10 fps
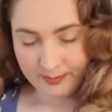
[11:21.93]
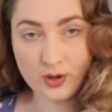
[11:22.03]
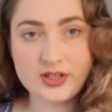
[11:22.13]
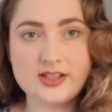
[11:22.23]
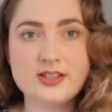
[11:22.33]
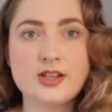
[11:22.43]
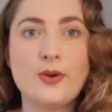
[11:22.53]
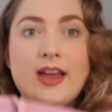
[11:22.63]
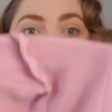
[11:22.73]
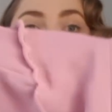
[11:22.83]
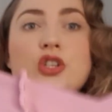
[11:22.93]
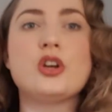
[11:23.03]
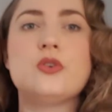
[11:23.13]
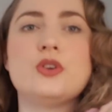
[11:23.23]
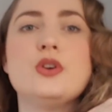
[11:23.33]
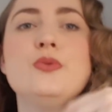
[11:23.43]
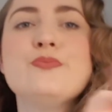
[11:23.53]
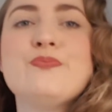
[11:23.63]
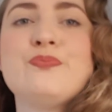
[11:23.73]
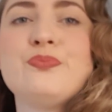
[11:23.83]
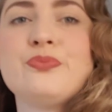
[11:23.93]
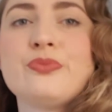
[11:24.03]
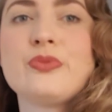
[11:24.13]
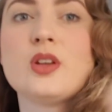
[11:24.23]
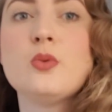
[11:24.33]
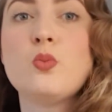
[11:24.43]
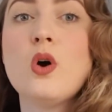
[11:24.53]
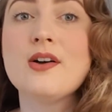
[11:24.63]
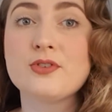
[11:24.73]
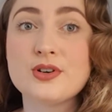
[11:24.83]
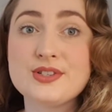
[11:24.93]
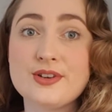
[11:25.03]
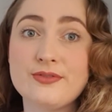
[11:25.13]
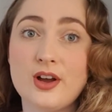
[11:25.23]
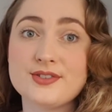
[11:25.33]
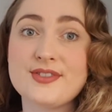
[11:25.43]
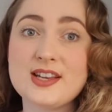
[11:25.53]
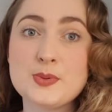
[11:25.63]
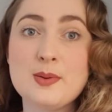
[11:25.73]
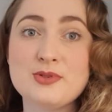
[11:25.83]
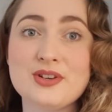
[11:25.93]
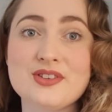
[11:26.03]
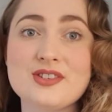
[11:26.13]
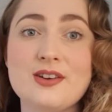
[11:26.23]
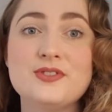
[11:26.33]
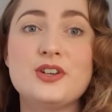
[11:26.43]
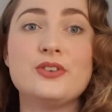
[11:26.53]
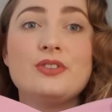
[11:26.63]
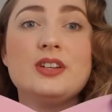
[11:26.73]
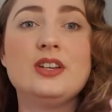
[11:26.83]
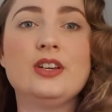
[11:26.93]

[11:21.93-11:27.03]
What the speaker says: bodice, so I can show you what I've got so far. So that's what I'm doing this afternoon.